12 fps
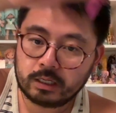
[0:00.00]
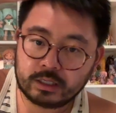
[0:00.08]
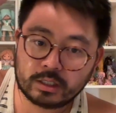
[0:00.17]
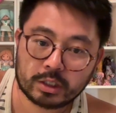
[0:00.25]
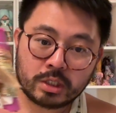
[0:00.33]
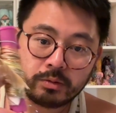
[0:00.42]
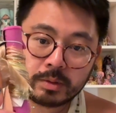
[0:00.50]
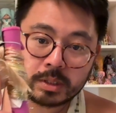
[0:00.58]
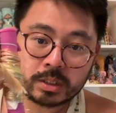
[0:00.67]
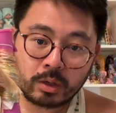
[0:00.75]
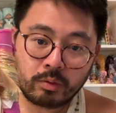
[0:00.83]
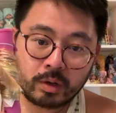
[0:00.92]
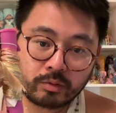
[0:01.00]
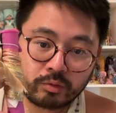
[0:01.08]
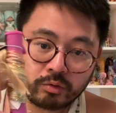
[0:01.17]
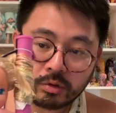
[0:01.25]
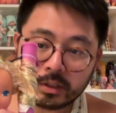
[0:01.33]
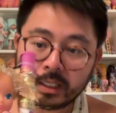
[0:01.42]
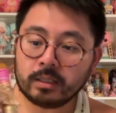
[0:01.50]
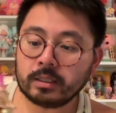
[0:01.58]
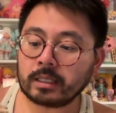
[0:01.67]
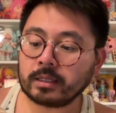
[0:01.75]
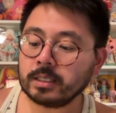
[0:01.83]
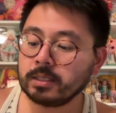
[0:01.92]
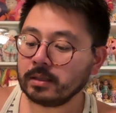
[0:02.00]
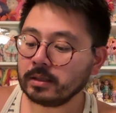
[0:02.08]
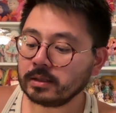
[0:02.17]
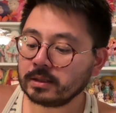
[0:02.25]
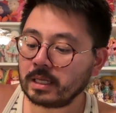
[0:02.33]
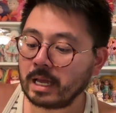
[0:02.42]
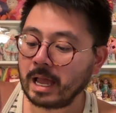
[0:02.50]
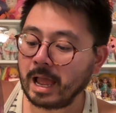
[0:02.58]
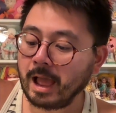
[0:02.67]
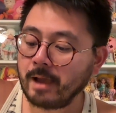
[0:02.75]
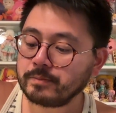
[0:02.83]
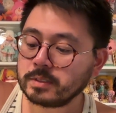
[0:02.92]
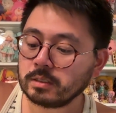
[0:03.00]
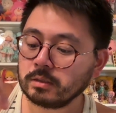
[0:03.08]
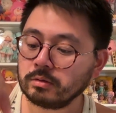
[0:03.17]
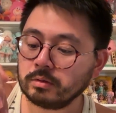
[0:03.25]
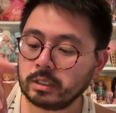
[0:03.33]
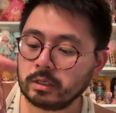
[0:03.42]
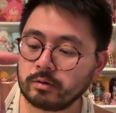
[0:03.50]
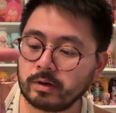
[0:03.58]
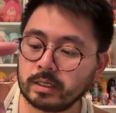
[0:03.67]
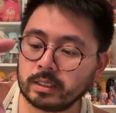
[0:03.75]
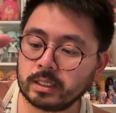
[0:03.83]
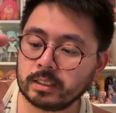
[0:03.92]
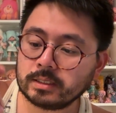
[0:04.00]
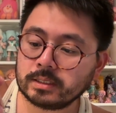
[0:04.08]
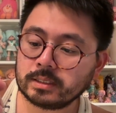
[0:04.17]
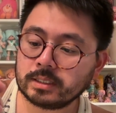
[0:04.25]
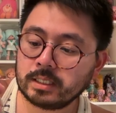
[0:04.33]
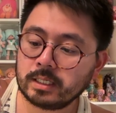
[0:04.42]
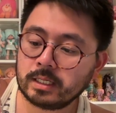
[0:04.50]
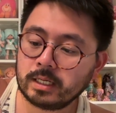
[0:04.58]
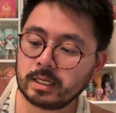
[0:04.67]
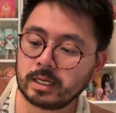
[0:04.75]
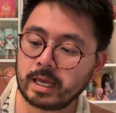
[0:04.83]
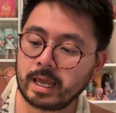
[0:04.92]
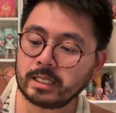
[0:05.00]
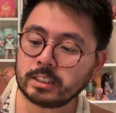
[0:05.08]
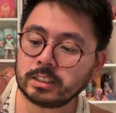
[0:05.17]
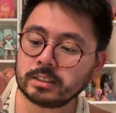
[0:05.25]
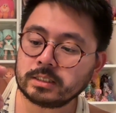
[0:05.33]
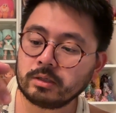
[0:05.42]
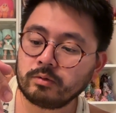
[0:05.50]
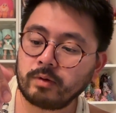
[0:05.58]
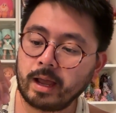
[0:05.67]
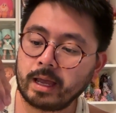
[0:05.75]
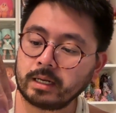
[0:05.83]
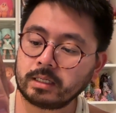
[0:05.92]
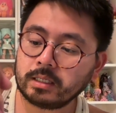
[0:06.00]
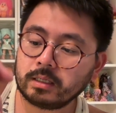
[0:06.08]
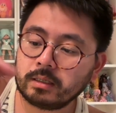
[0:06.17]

she was so unruly. Like, this looks absolutely horrendous. And she's still wet.